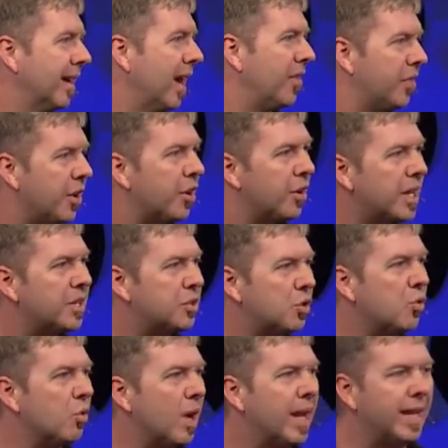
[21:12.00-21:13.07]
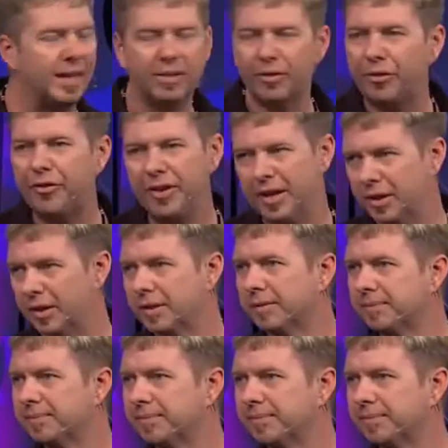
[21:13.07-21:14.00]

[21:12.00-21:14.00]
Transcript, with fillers: And there is great fear.